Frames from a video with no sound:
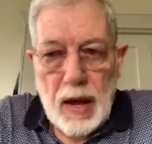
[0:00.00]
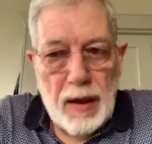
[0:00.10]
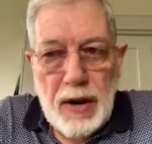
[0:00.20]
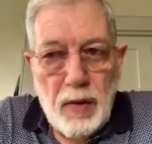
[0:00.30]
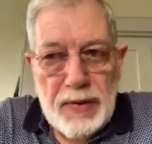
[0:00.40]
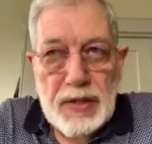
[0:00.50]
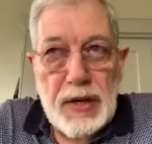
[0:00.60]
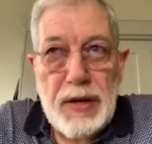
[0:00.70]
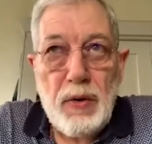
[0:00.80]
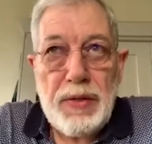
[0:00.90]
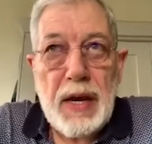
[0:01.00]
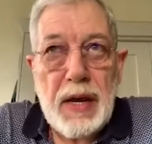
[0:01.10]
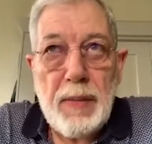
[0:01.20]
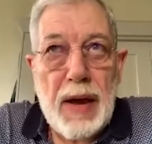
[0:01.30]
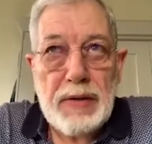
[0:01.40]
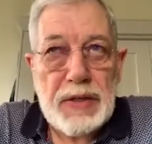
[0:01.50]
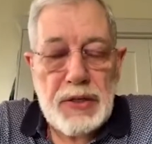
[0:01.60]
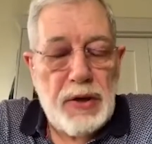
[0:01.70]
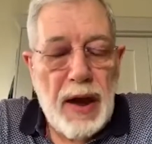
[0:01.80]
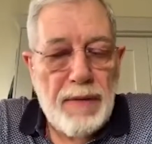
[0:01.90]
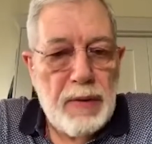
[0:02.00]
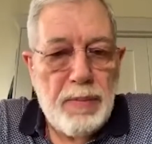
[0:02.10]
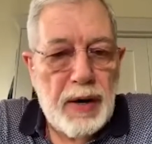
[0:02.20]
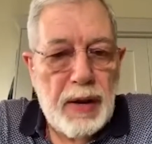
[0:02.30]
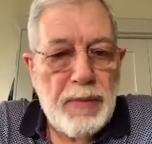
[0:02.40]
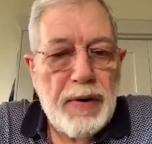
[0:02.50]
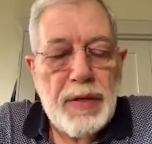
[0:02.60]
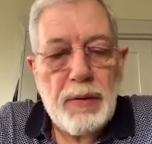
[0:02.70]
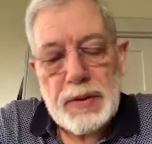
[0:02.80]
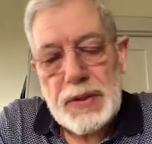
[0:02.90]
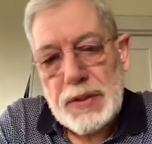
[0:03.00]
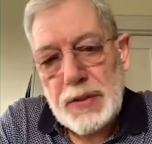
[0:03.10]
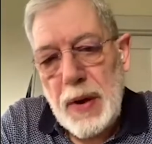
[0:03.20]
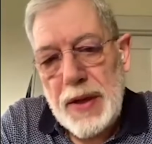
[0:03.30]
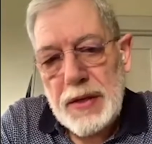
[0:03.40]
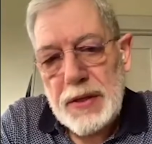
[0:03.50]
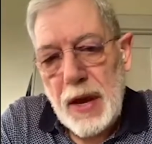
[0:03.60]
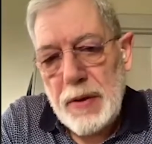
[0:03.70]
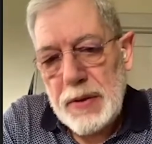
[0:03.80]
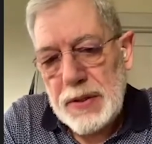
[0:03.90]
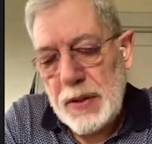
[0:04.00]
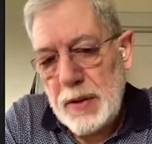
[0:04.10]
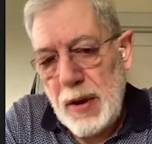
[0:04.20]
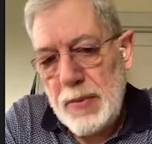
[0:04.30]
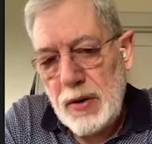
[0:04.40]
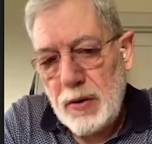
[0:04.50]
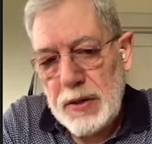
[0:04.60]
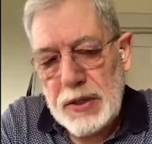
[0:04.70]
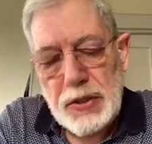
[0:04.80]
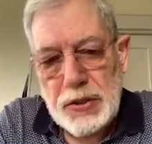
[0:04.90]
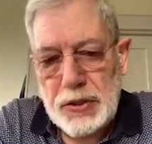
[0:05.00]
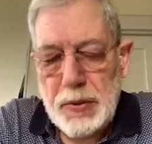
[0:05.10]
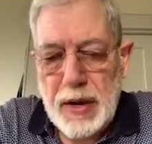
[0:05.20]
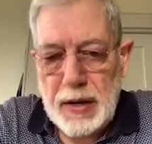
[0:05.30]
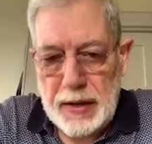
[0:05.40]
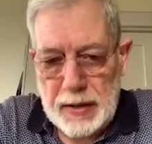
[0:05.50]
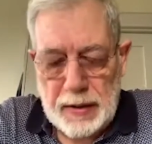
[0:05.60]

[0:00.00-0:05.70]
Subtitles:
I mean, obviously, you're thinking about it. Do you have any preliminary thoughts as to where this goes at the moment, or is it just too early?